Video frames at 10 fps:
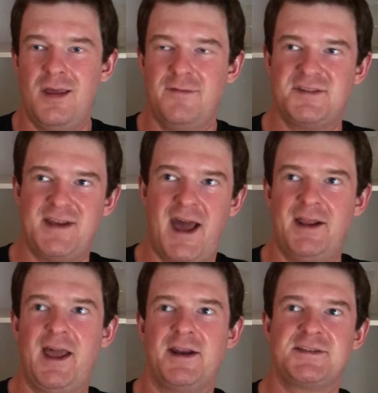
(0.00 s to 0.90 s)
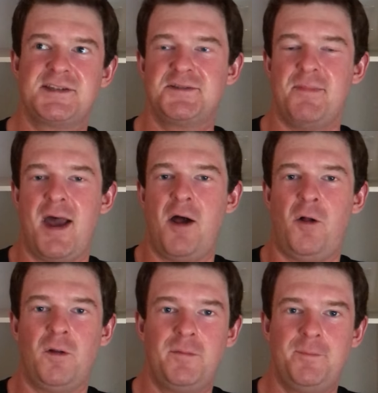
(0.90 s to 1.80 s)
If static had a
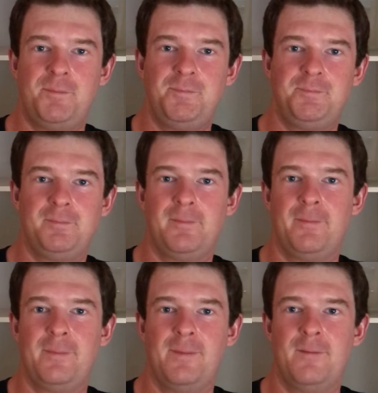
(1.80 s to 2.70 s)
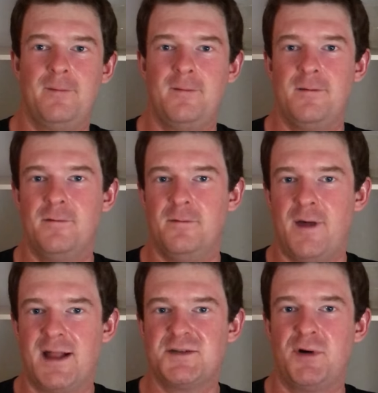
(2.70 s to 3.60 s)
smell,
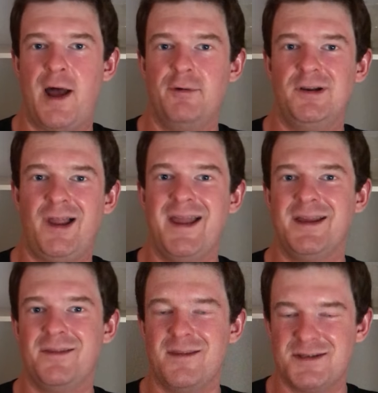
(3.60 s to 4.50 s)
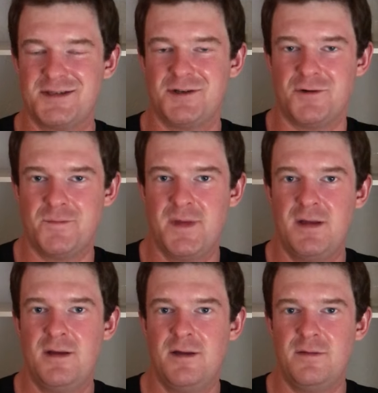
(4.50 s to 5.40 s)
that's what I would liken this to.
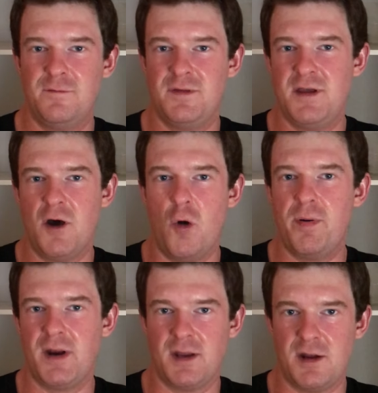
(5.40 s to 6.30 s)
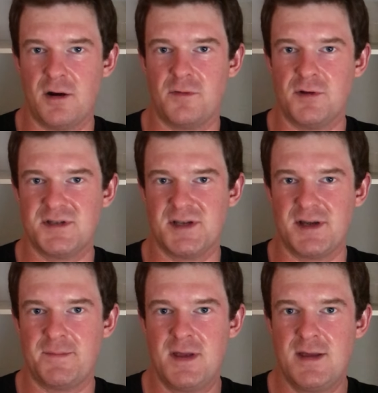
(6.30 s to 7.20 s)
The opening here, there's
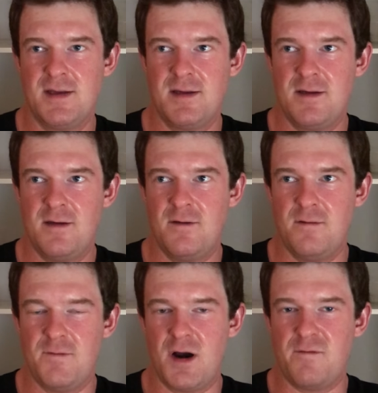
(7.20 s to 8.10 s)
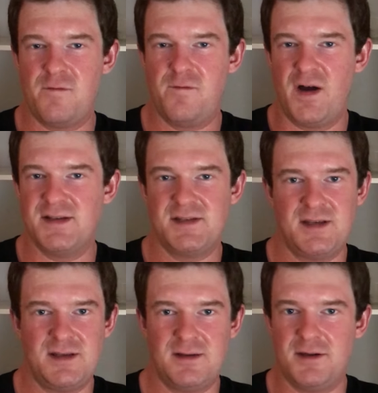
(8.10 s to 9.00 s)
a very
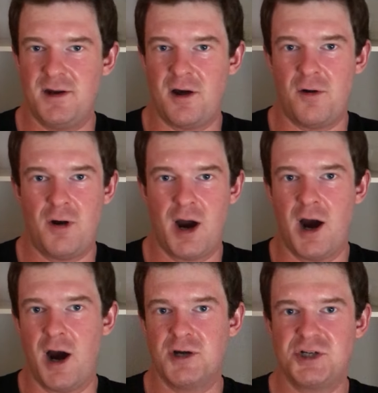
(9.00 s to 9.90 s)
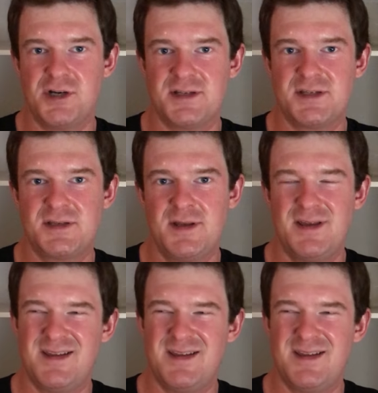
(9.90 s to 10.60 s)
fuzzy, you know, harshness